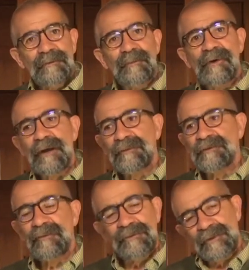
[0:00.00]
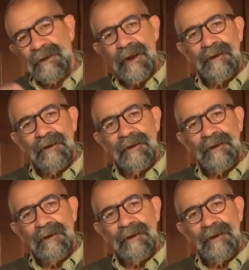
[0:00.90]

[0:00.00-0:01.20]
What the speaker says: The problem is when you get